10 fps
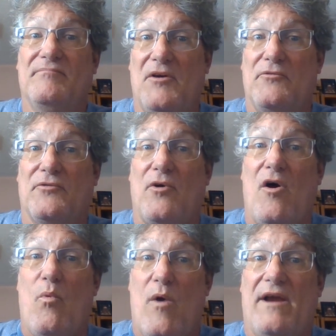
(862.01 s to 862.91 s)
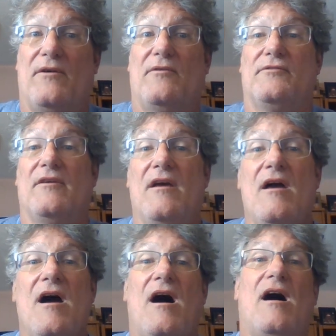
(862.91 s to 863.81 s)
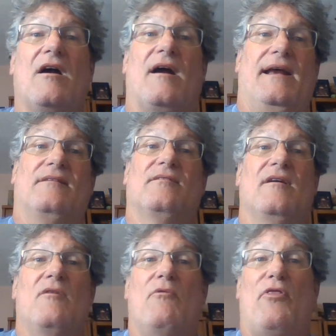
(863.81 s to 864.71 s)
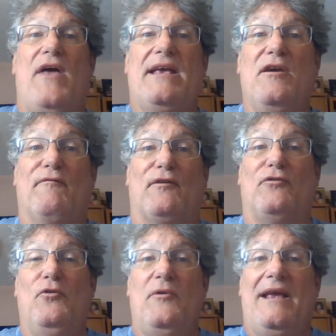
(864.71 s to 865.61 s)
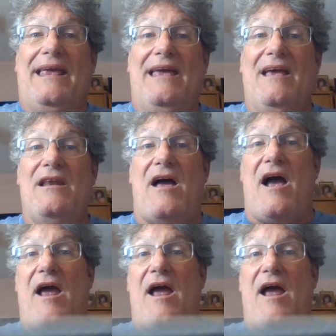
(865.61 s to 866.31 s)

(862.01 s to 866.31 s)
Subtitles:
Those are all wheres. All right. Well, thank you for tuning in.